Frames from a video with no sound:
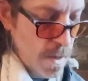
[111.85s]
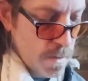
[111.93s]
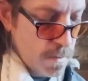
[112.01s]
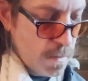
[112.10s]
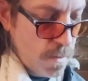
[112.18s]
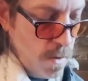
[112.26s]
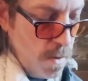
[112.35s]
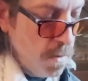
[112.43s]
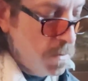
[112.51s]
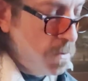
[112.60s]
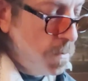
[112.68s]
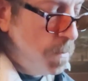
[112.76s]
It's
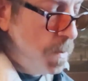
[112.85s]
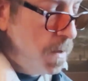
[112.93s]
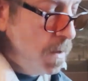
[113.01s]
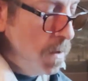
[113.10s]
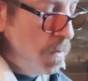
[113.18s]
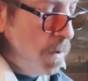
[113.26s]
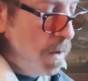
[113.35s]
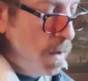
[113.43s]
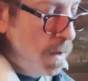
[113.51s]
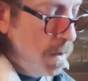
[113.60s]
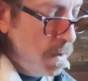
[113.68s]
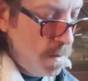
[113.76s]
going to be
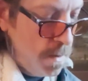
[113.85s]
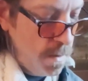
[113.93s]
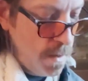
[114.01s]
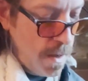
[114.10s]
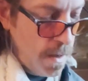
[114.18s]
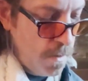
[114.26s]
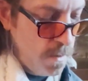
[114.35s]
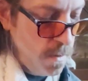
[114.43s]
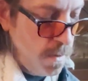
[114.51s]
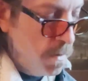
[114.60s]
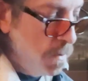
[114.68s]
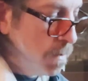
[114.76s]
raining
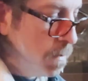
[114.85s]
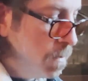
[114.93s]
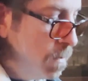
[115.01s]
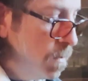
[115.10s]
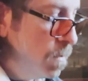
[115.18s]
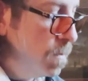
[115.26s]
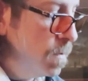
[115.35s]
outdoors.